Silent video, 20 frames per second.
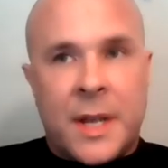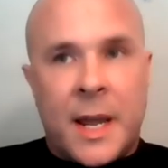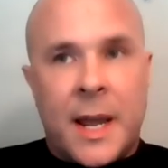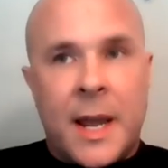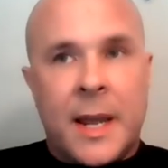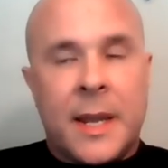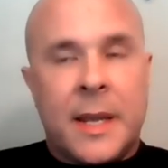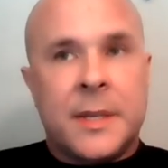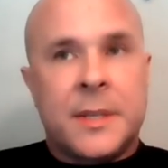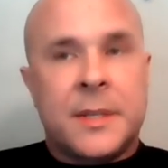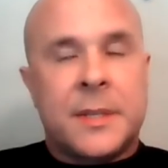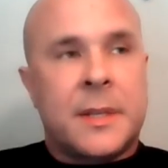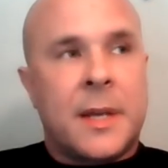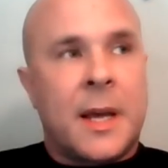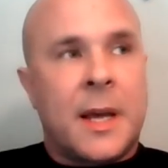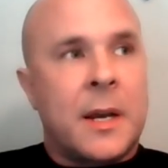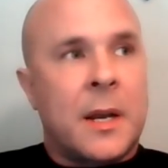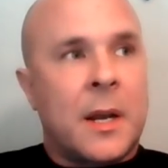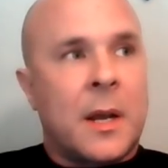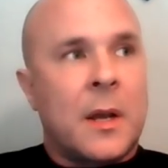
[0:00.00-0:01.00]
you're saying is
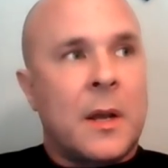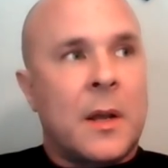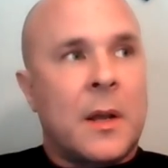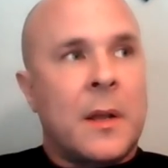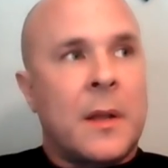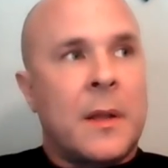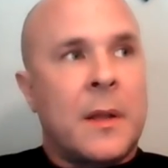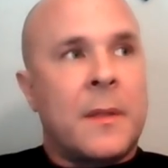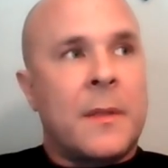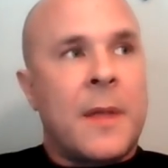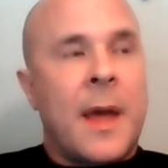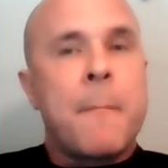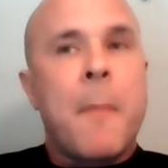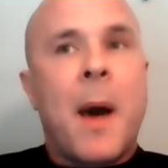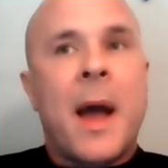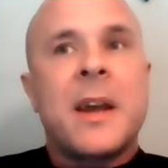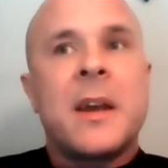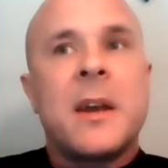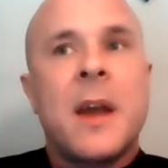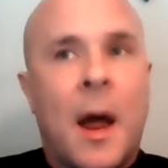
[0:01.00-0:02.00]
that they
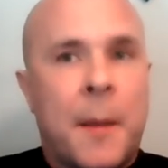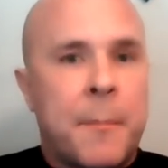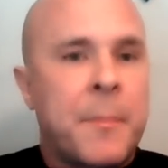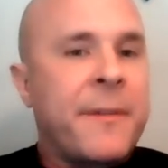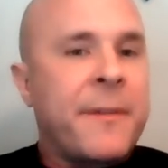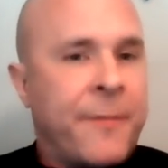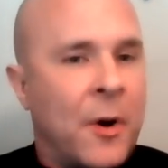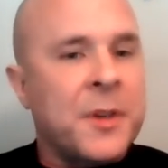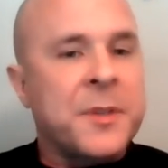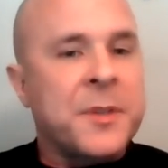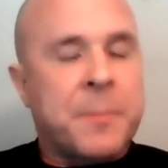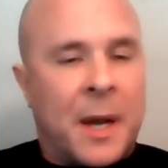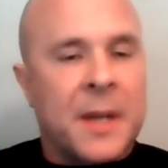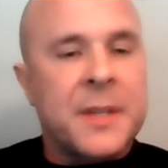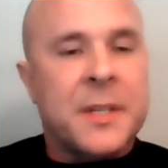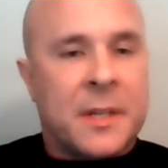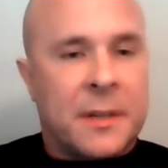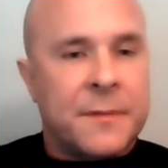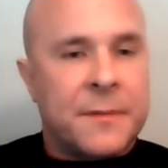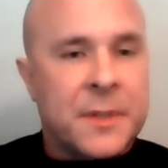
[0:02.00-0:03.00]
might not be false
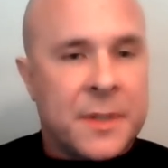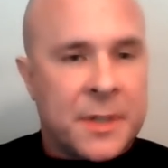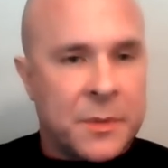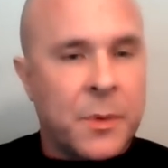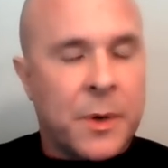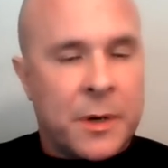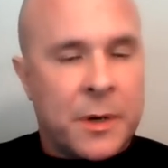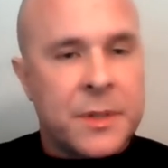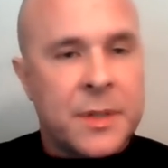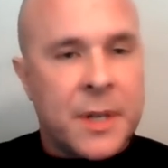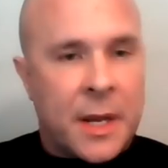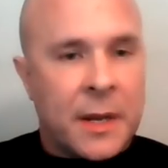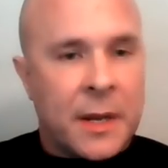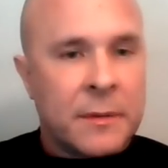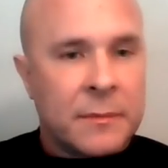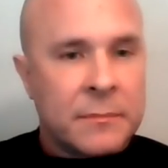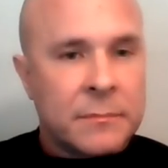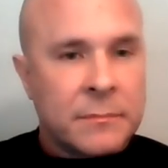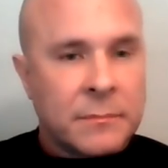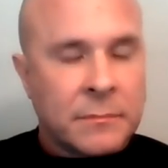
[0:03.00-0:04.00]
positives, is what you're
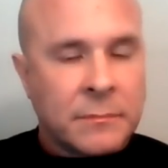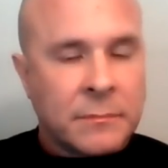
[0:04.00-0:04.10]
saying.